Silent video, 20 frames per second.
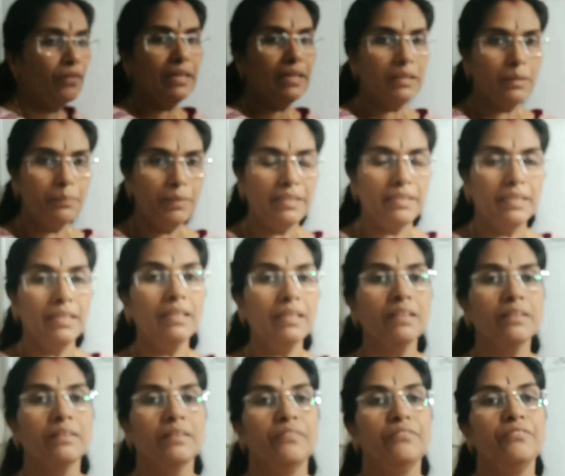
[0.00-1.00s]

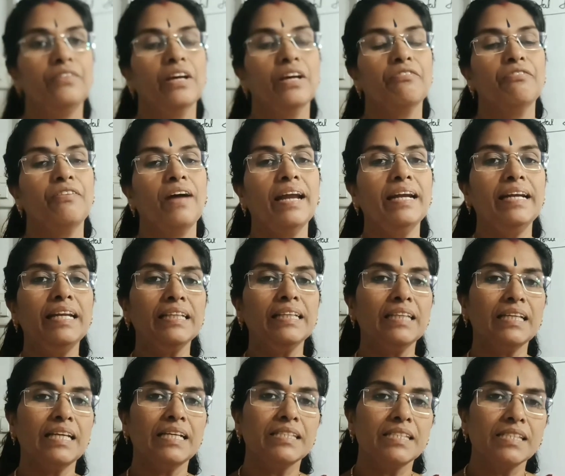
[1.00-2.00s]
arithmetic, we are finding
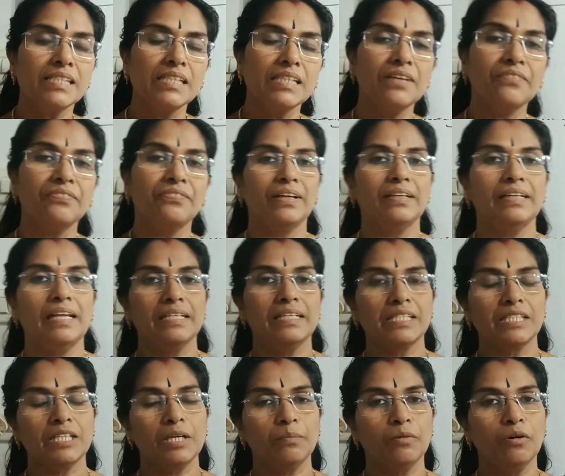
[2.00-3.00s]
the HCF and
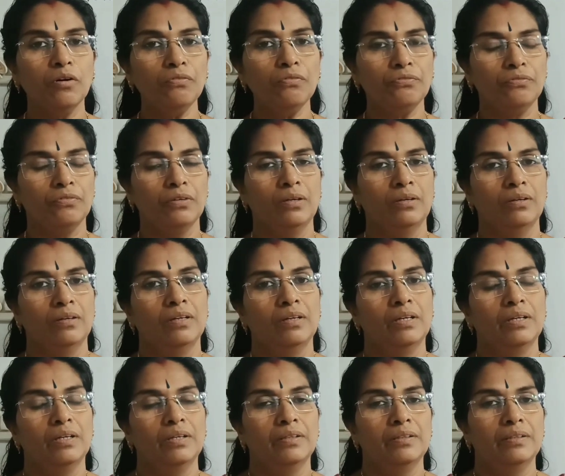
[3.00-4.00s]
LCM of
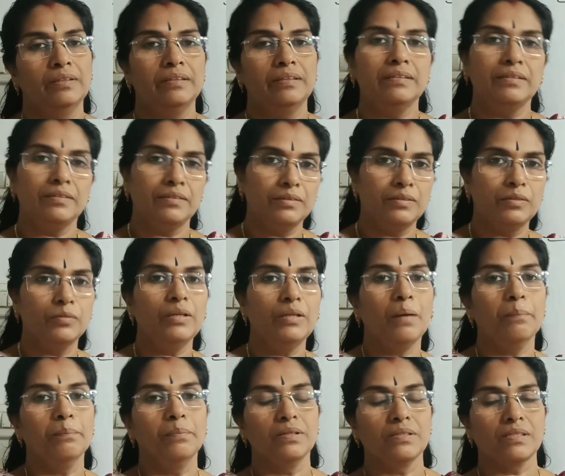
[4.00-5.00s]
two
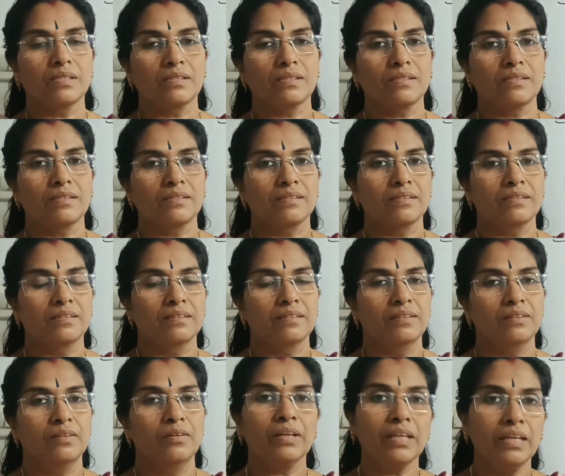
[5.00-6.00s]
numbers.
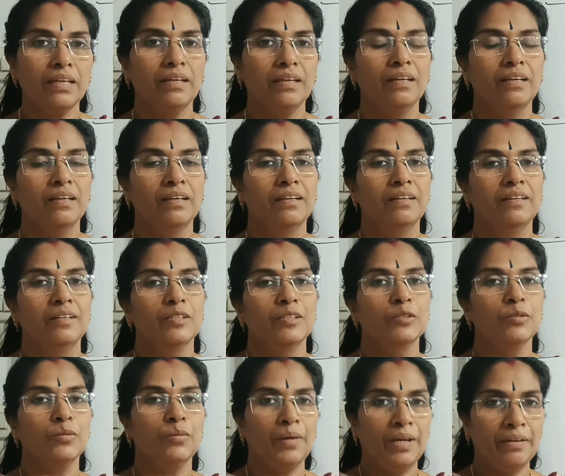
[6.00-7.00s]
Okay,
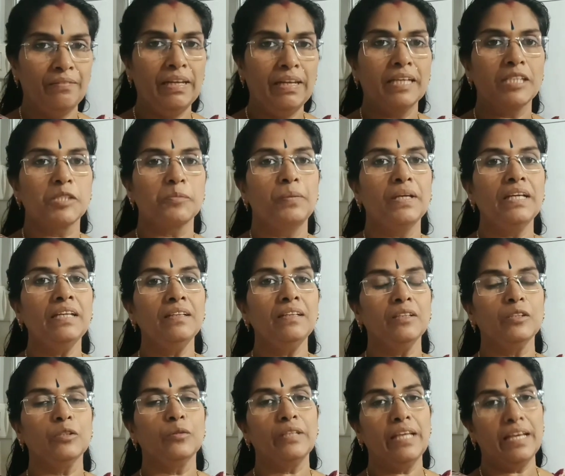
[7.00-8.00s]
so I will explain
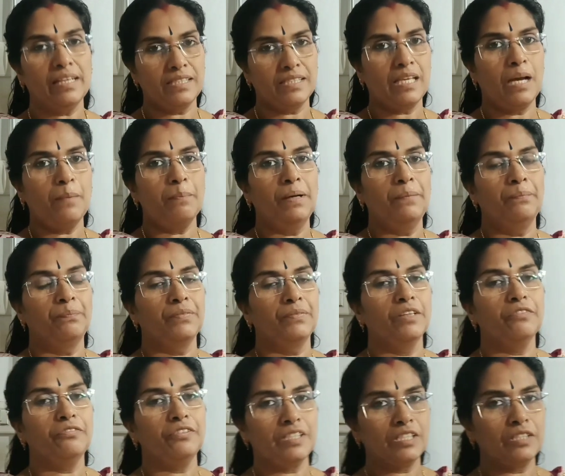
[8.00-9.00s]
through the example.
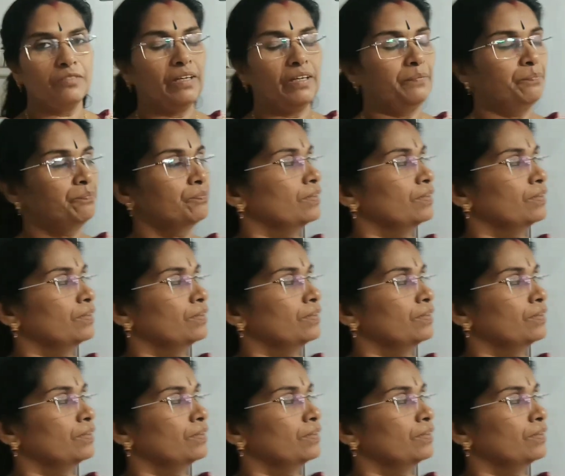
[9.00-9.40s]
The first one,